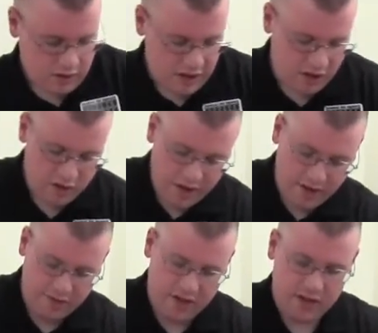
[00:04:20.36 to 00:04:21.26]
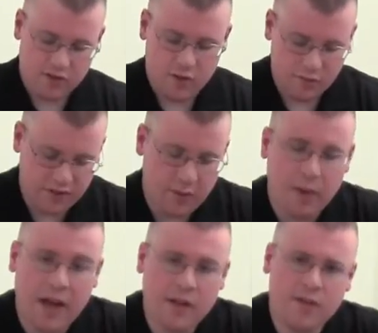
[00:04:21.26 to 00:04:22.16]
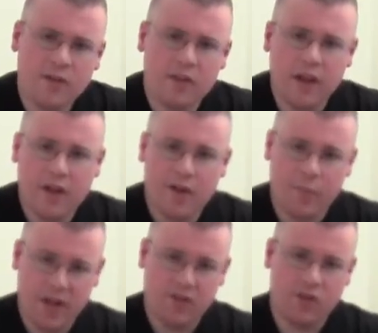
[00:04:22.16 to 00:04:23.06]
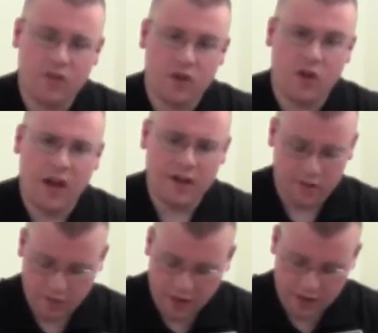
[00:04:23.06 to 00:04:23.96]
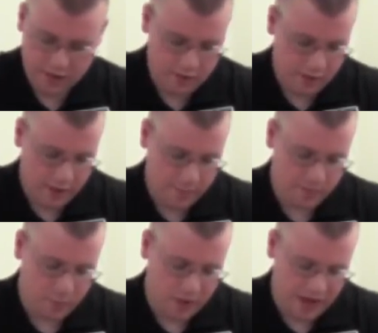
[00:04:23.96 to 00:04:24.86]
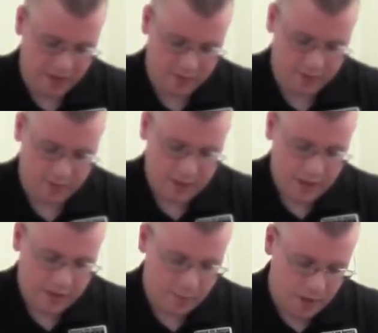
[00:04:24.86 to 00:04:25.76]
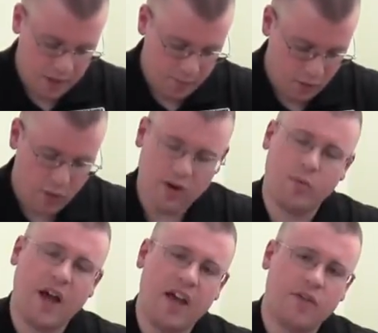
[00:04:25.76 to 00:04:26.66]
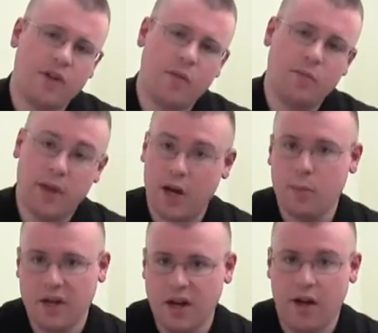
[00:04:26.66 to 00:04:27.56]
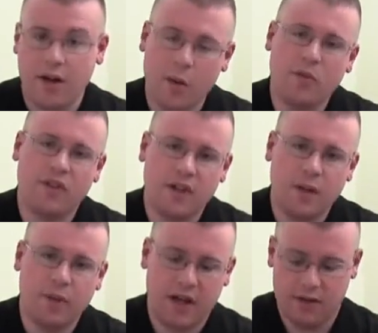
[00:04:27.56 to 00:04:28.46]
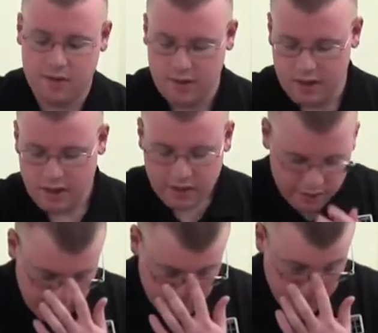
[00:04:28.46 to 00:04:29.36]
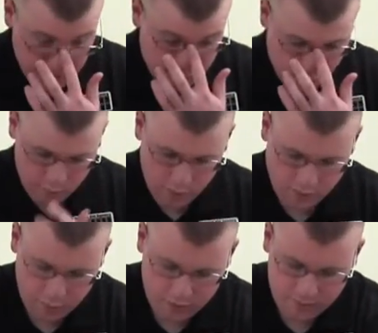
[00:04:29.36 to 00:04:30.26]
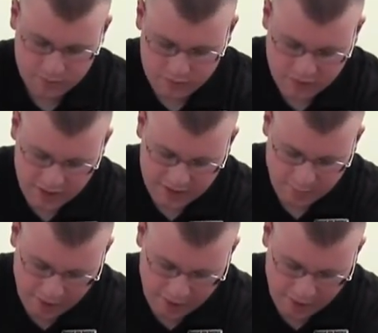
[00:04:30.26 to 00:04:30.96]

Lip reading: Here you have the insertable knee pads. They are based on the Crye design. The pants, depending upon where you buy it from, may or may not come with the knee pads. The knee pads are removable. To take them